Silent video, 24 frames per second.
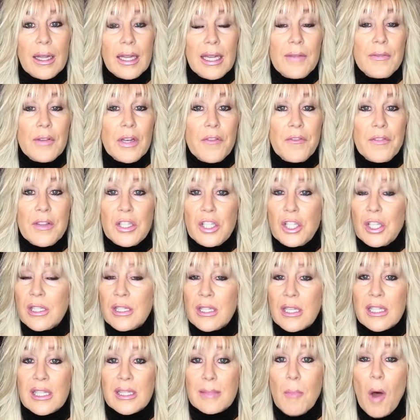even if it's
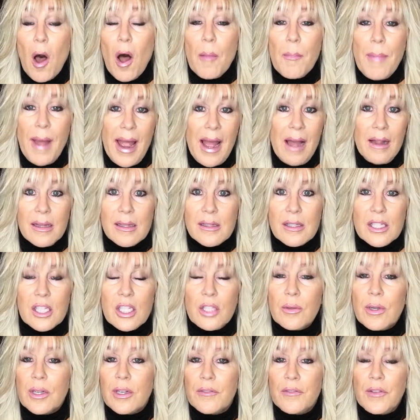just a small balance,
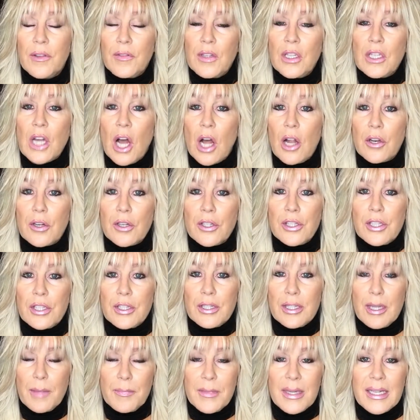$250 or
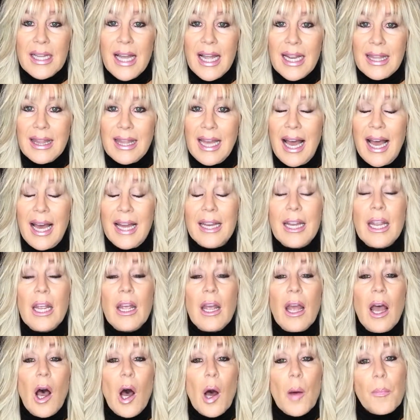something like that.
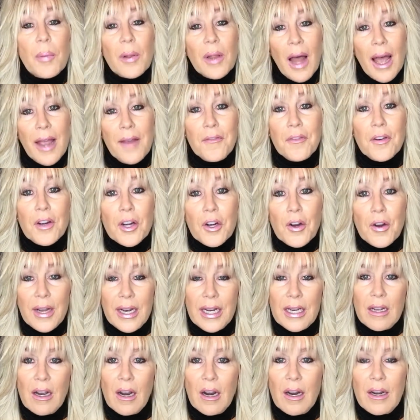Apply for a
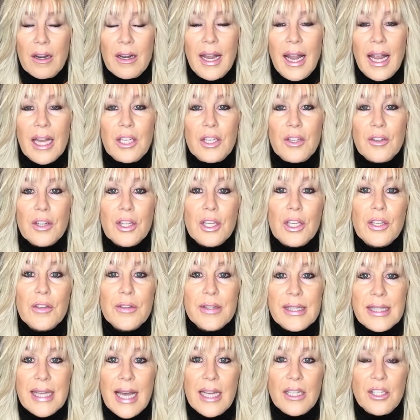credit card, and you can
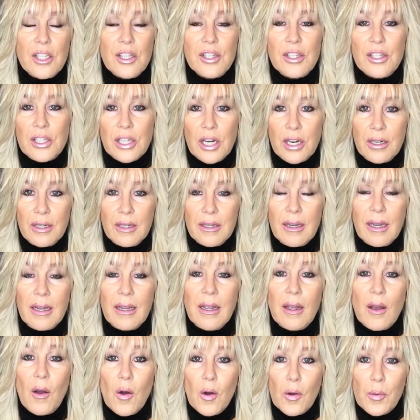use that to start
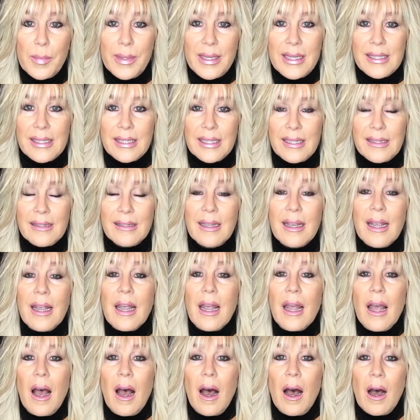a home business,
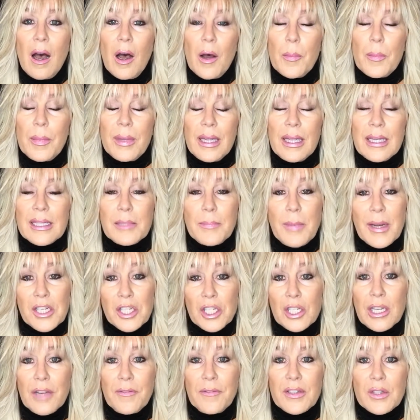
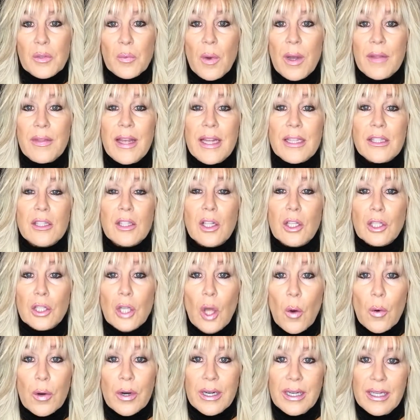especially if it's one that's a
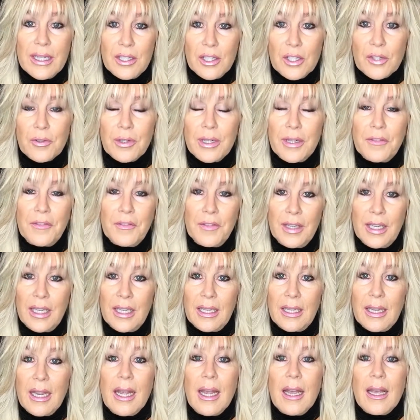lower entry
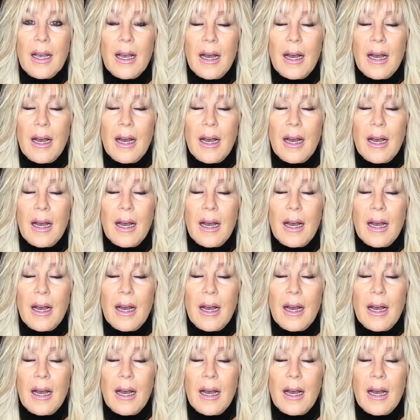fee,